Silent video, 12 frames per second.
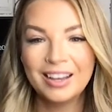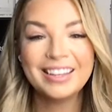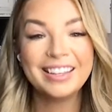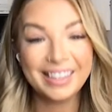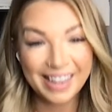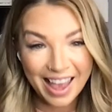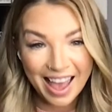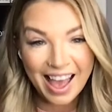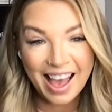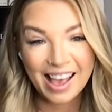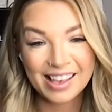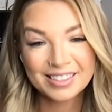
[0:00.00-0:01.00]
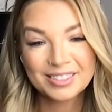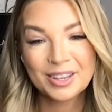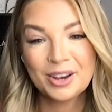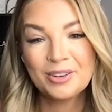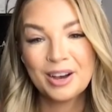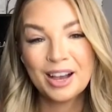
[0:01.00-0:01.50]
Yeah.
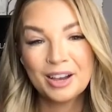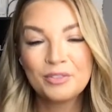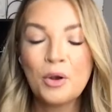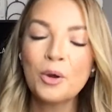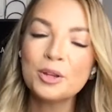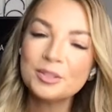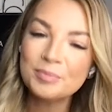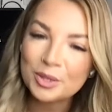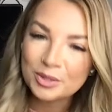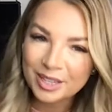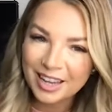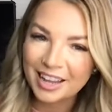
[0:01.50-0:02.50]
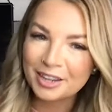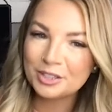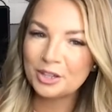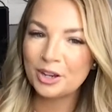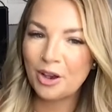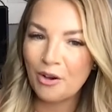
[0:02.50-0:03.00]
So of course music kind of
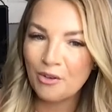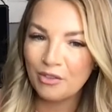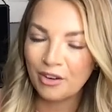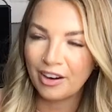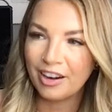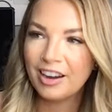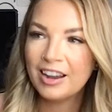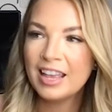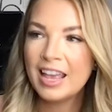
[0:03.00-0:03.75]
took over,